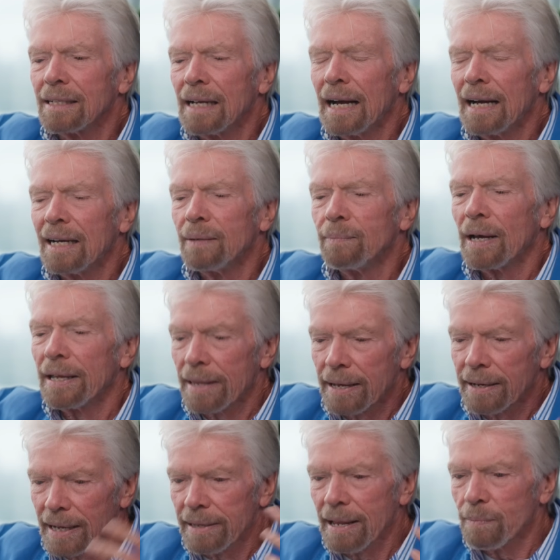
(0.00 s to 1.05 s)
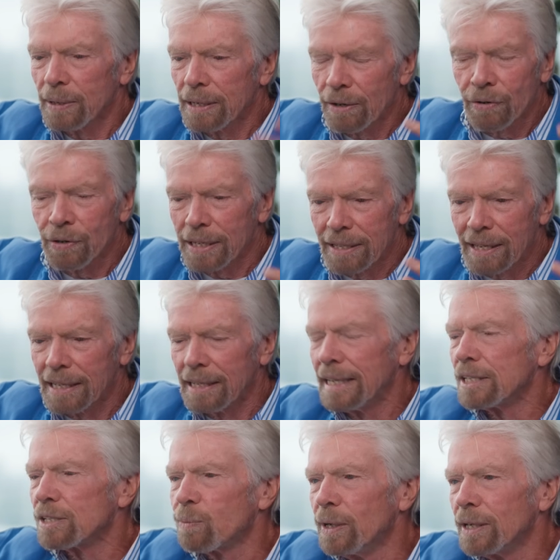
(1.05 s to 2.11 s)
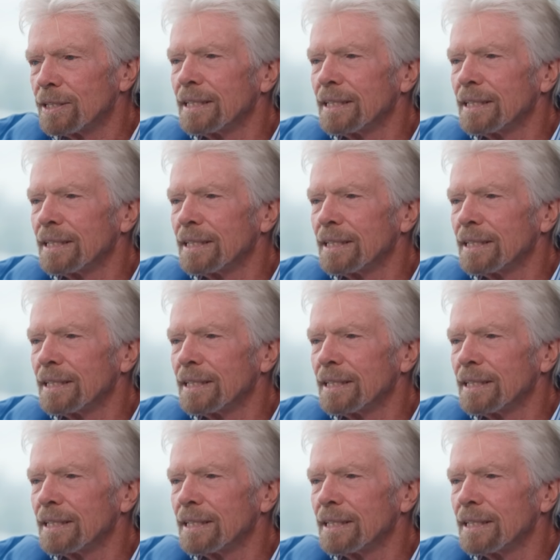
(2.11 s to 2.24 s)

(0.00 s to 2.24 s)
um, and, th- and then we agreed that let's work